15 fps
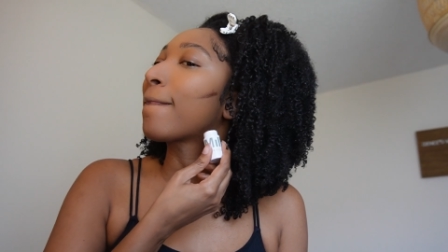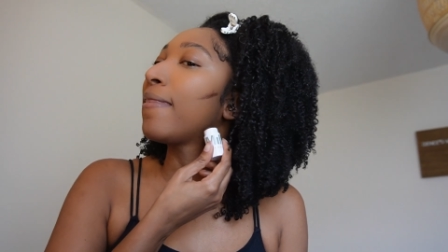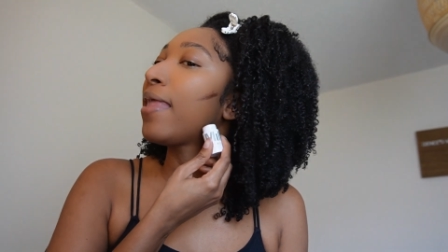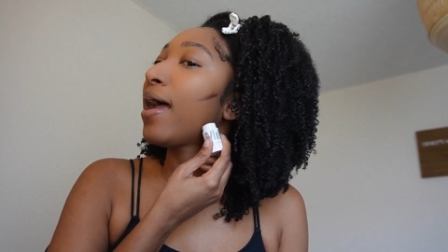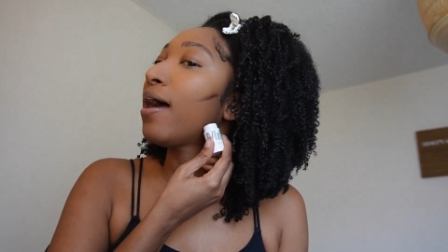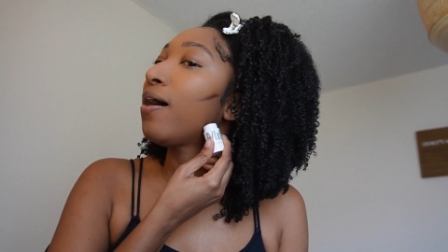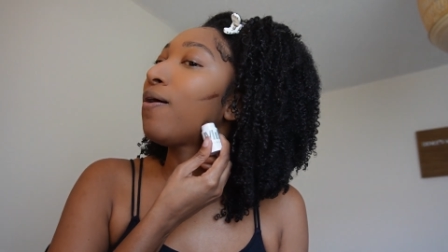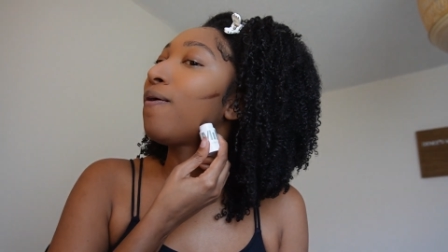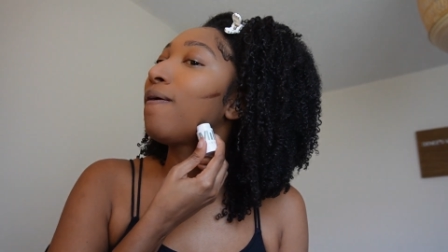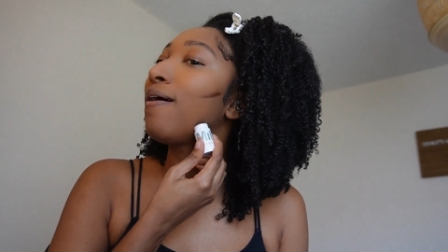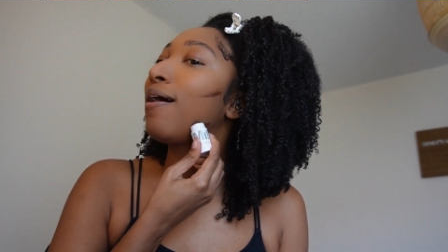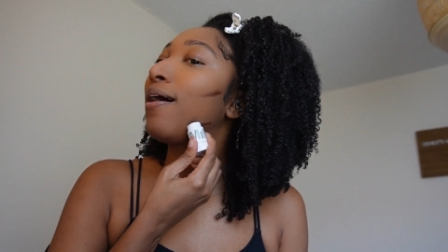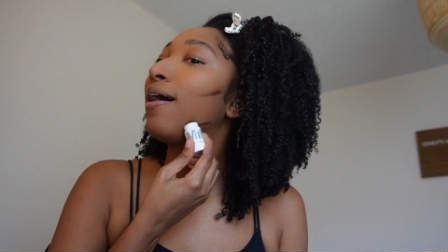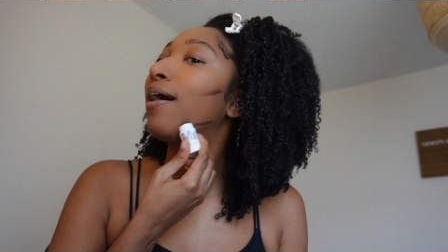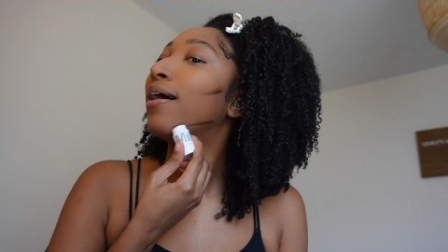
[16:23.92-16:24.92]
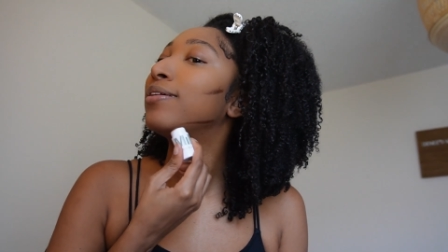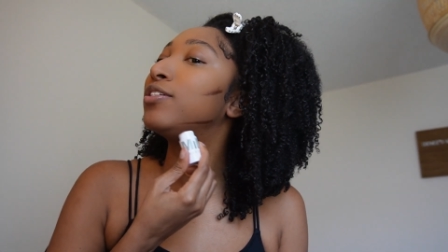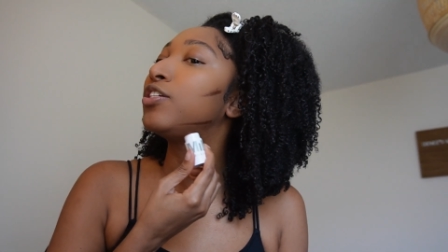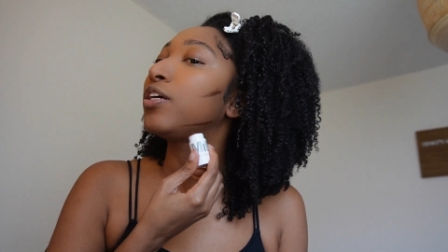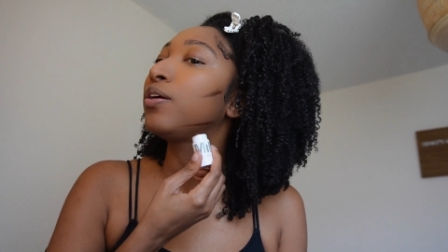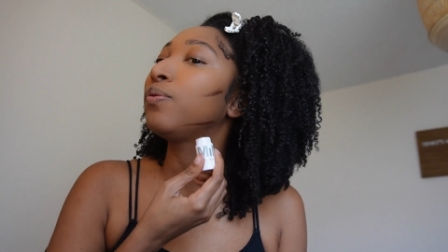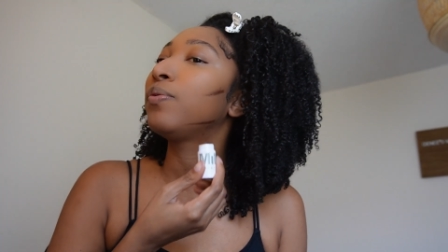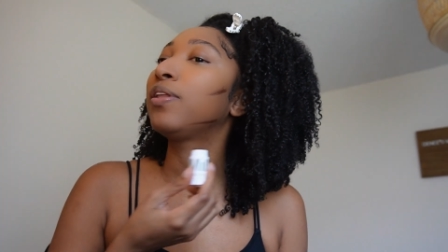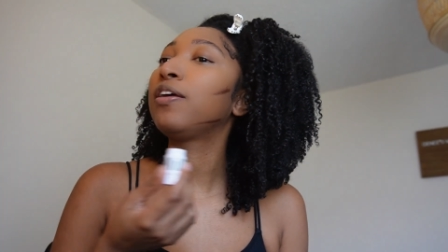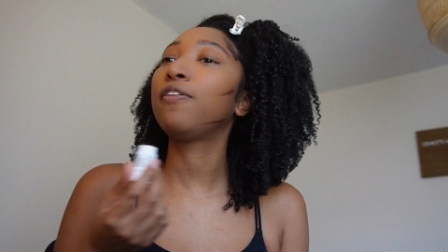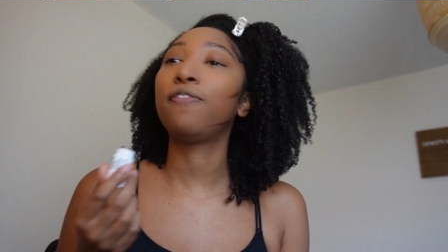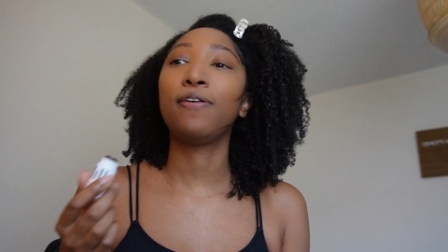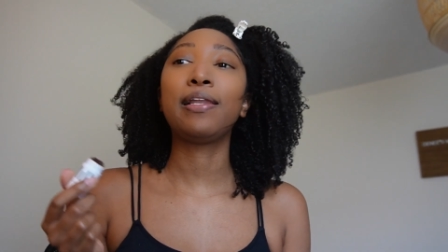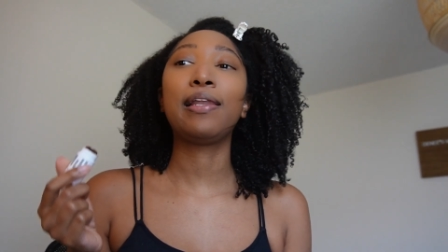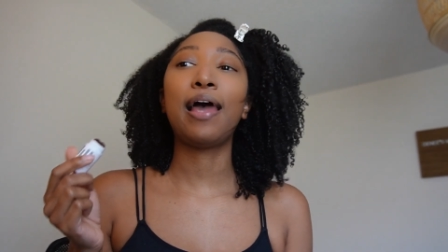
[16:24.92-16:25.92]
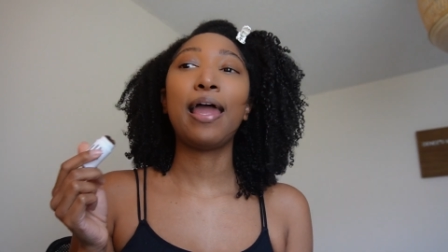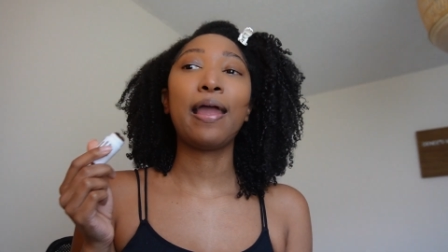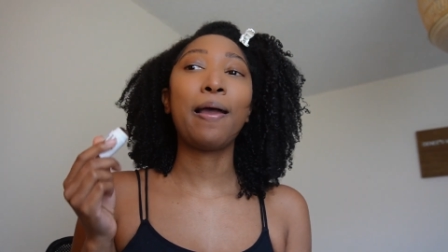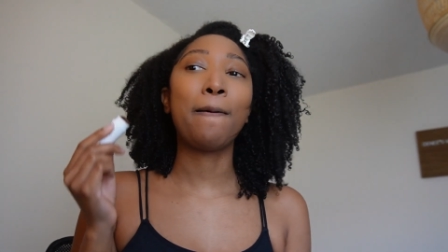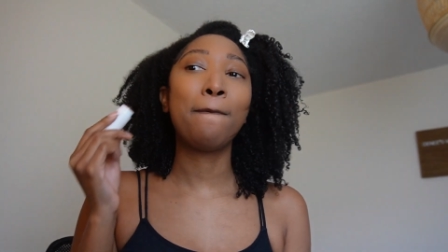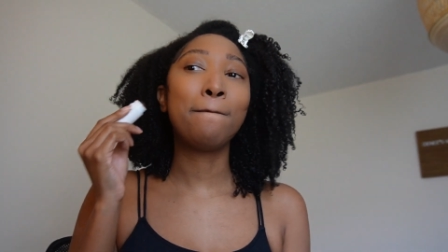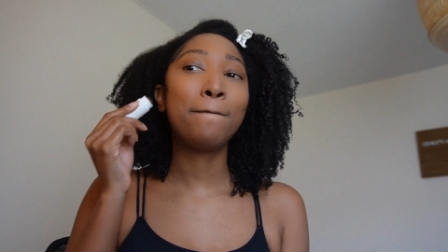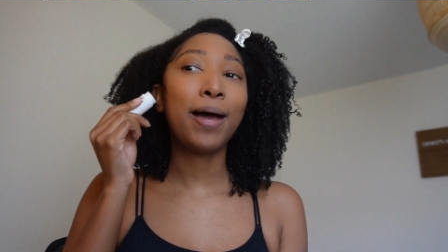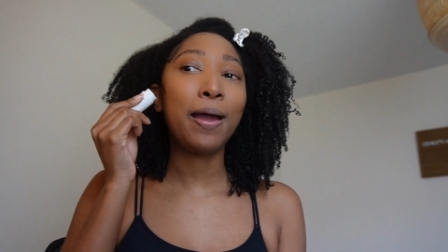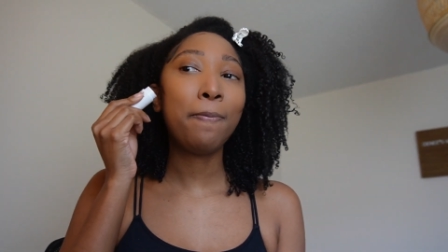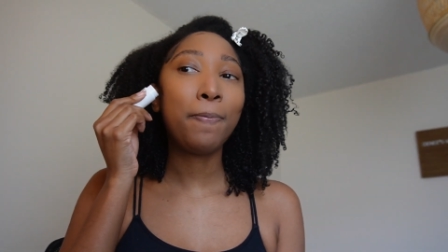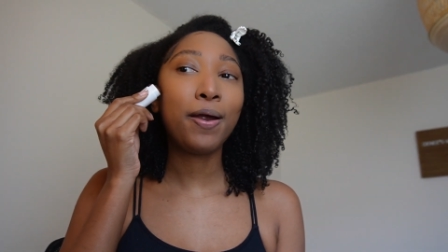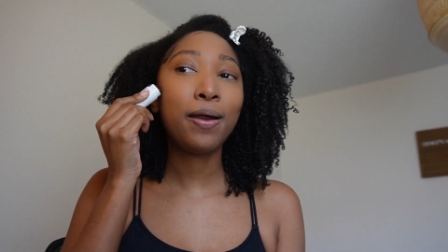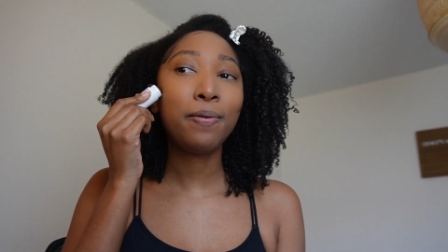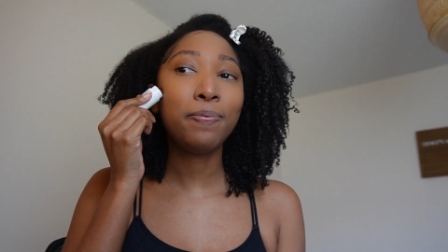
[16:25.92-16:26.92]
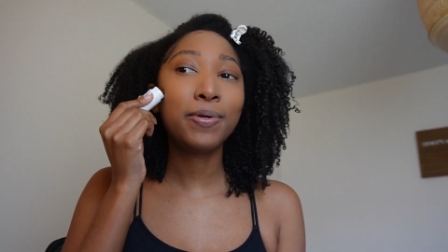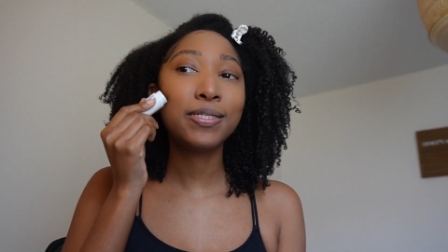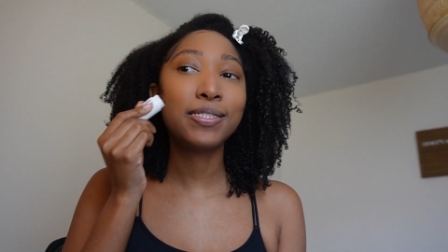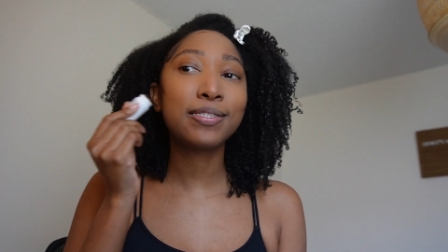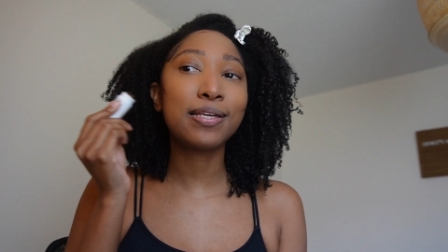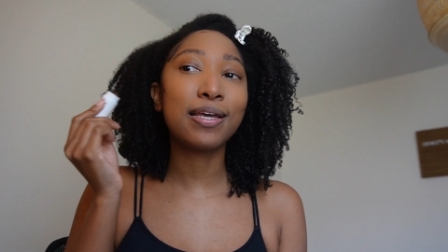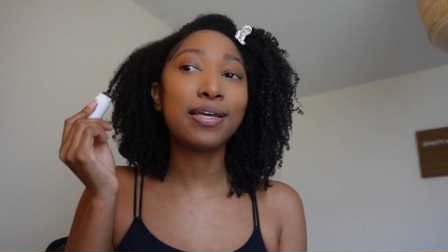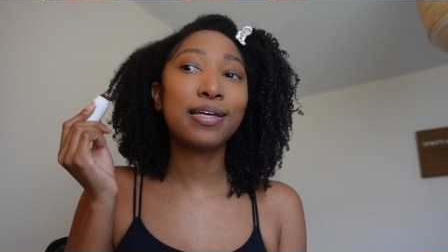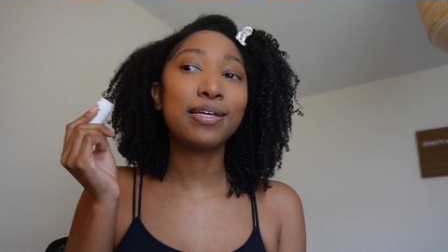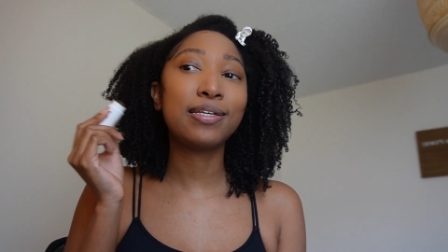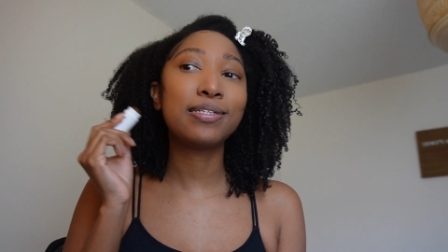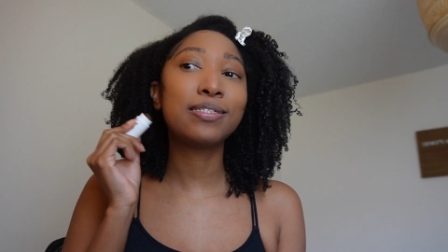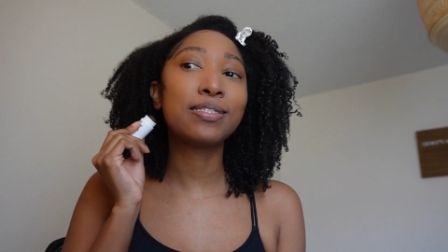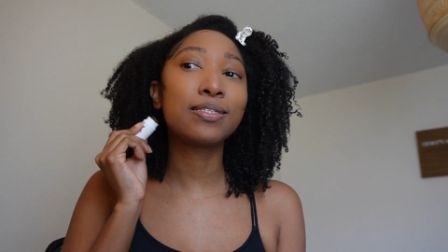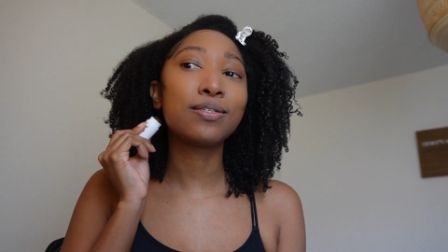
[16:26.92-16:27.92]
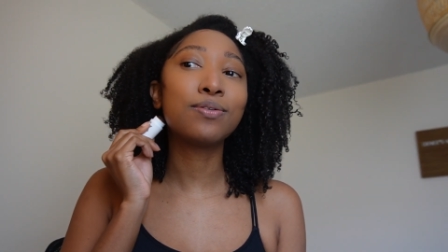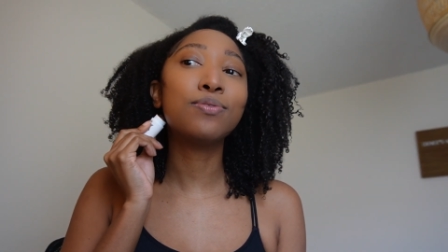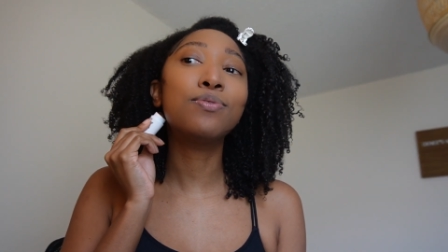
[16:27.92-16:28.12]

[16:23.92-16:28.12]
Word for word: Now I genuinely feel like my purpose is